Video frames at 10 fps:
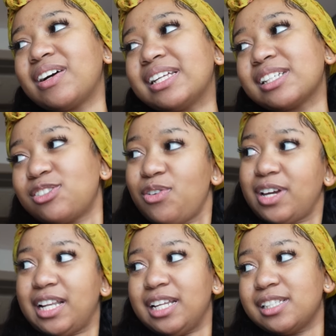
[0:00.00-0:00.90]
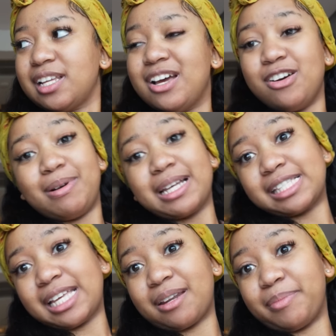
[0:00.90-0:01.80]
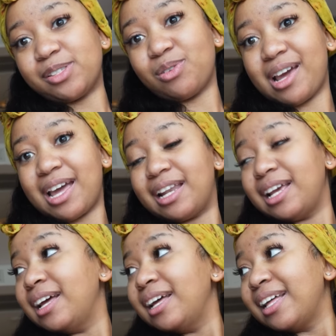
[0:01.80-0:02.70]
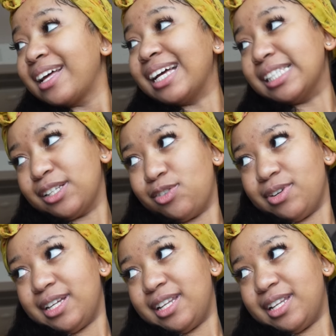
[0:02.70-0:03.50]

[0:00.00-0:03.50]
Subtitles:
of our TikTok at least. Our Instagram as well. Like our TikTok,